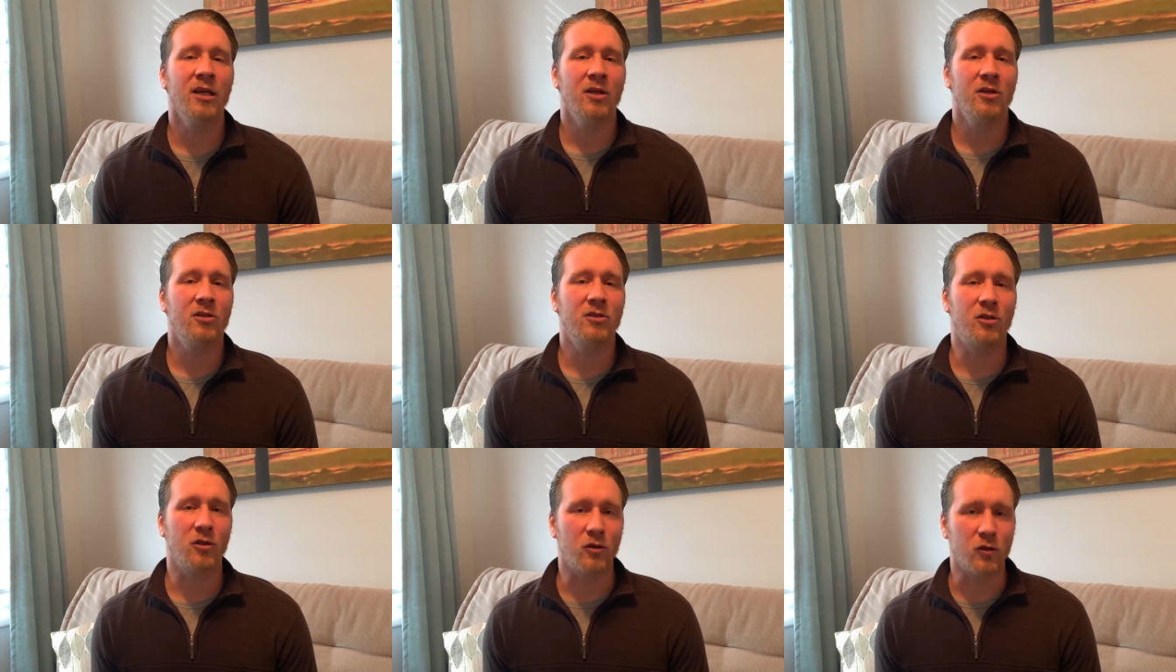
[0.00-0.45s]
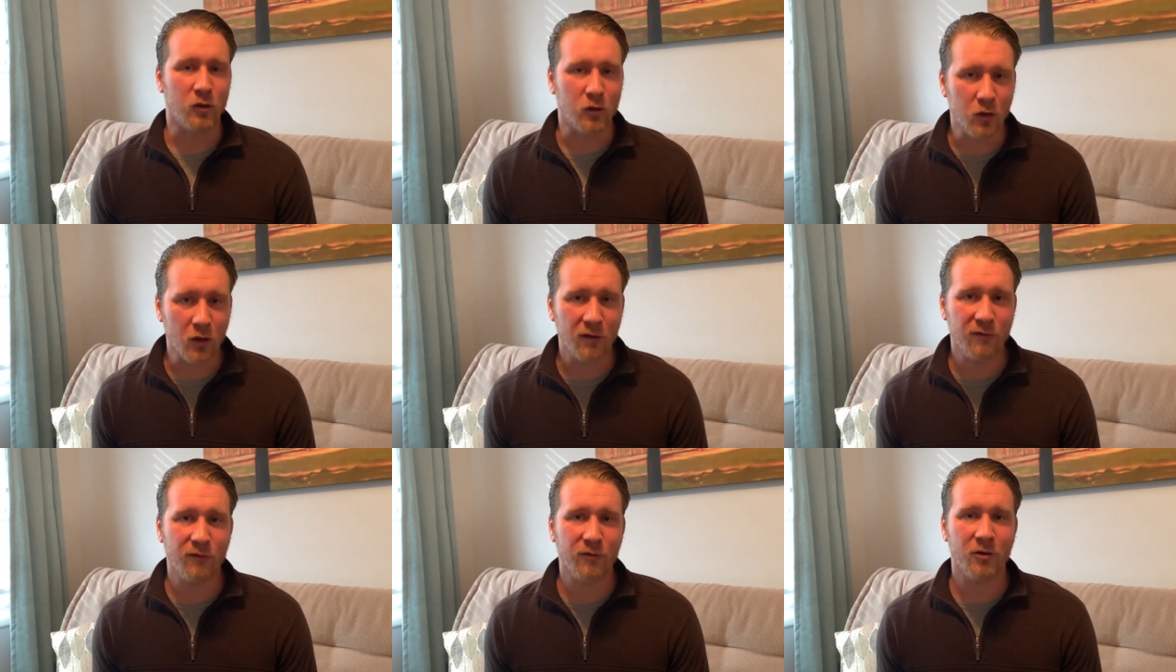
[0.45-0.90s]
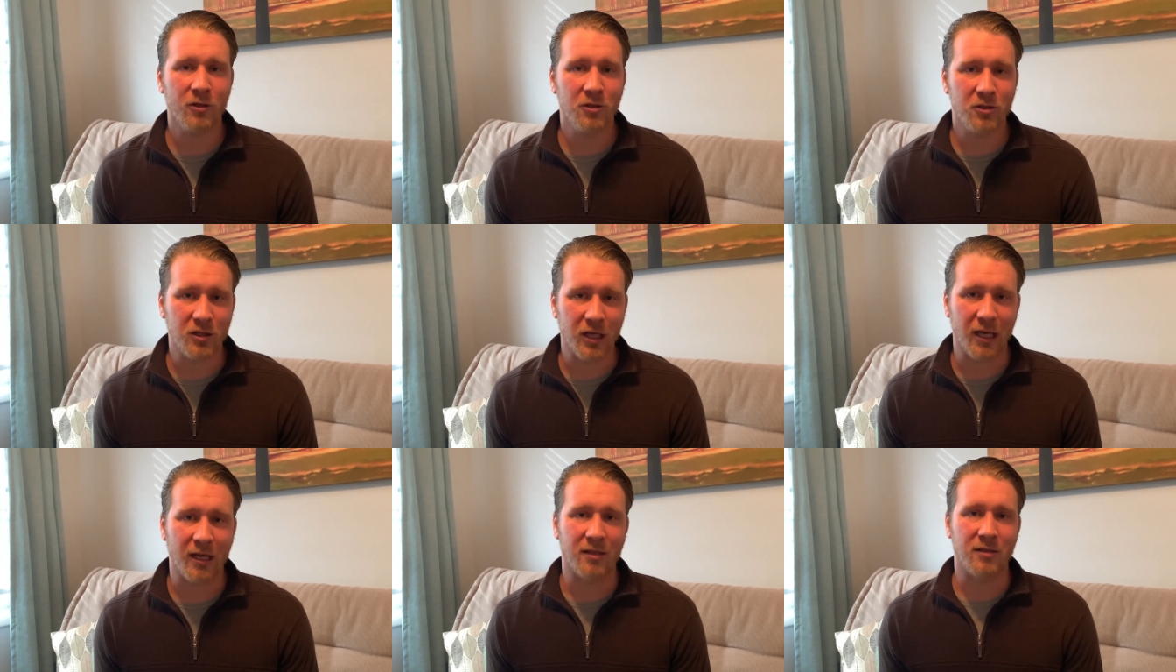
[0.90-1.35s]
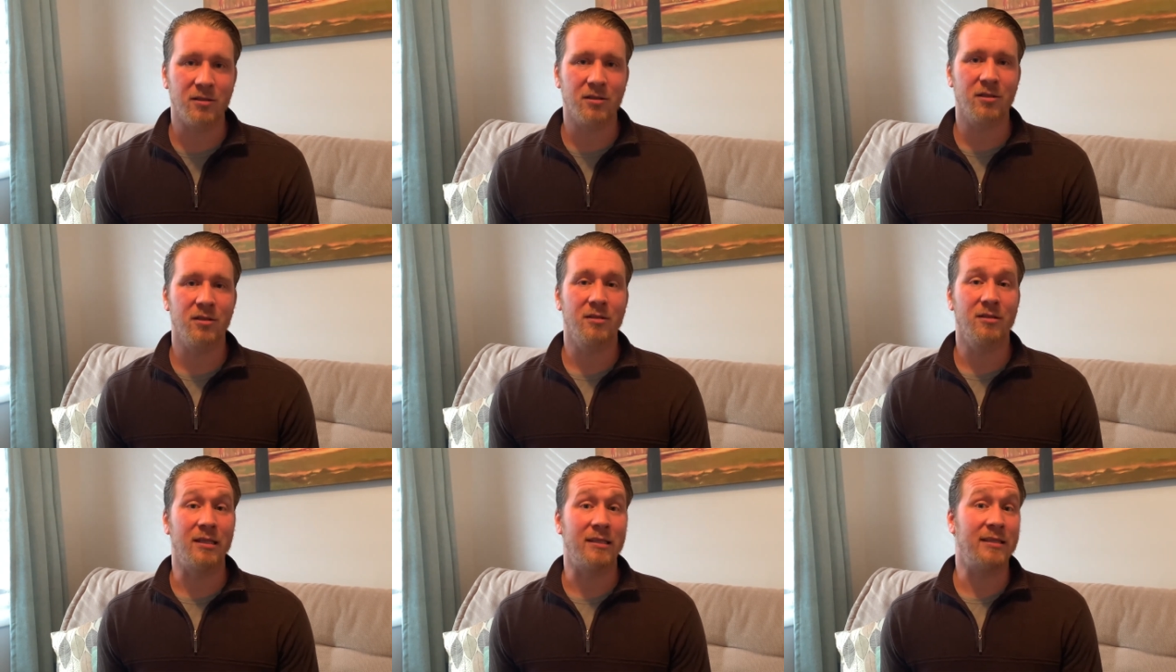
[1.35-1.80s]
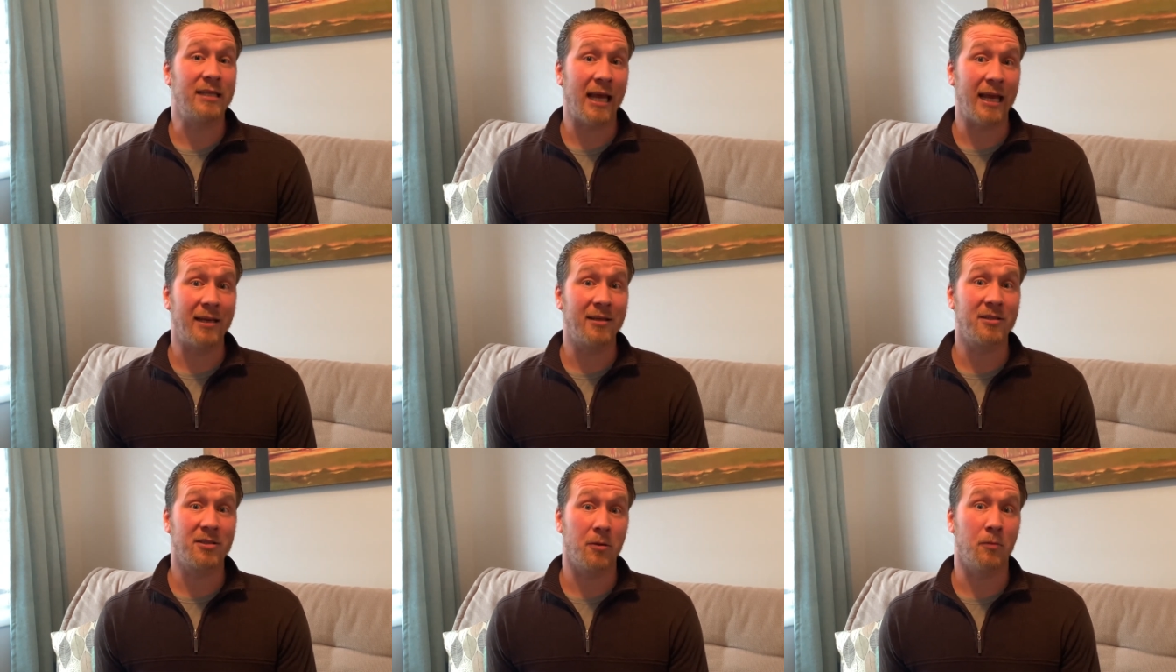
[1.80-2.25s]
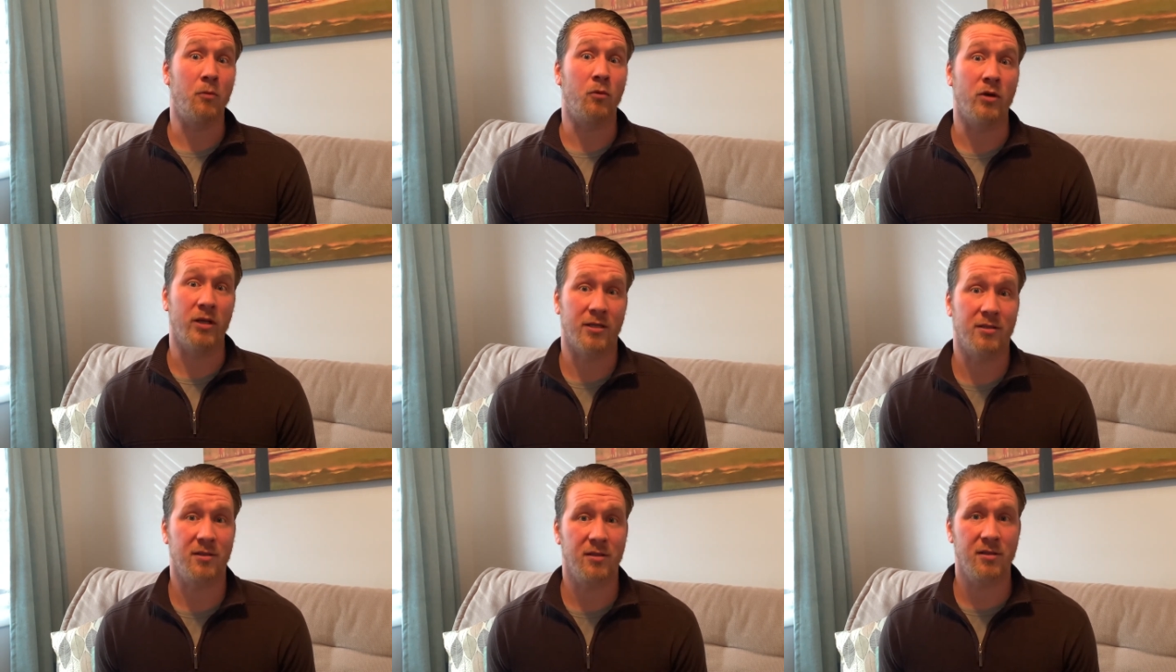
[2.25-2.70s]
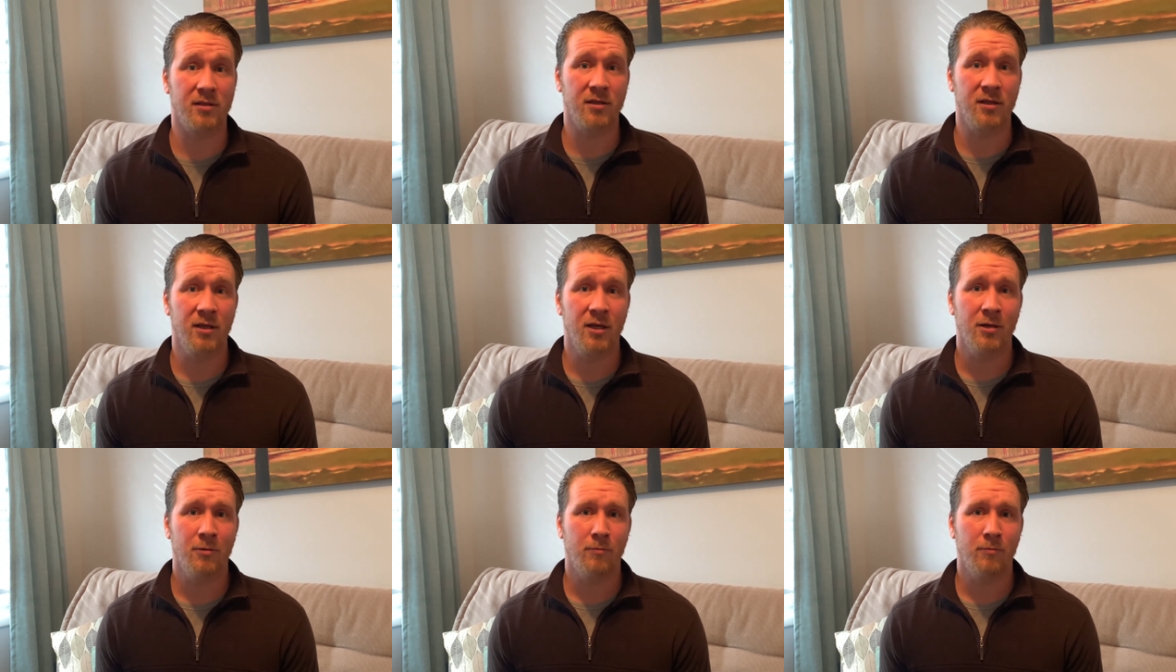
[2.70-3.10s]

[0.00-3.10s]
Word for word: to look for a chance to take some risks,